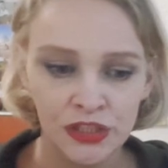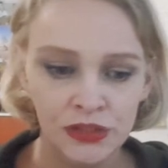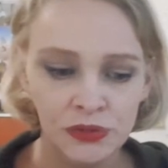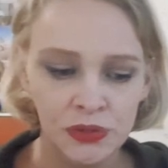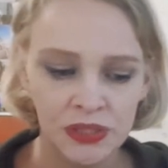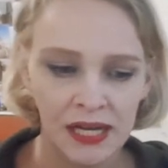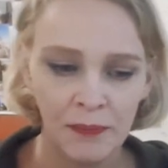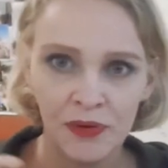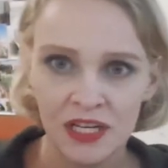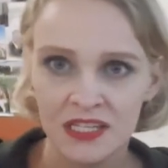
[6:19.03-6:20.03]
you you can
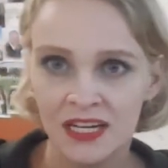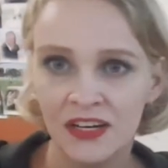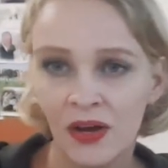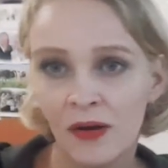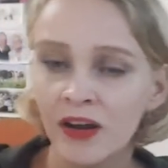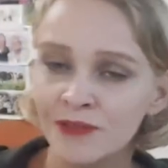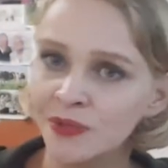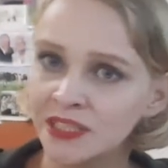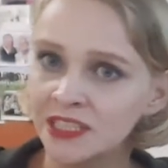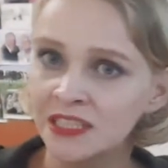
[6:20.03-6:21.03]
press the little alarm
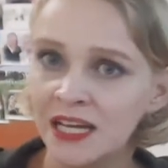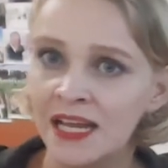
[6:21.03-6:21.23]
button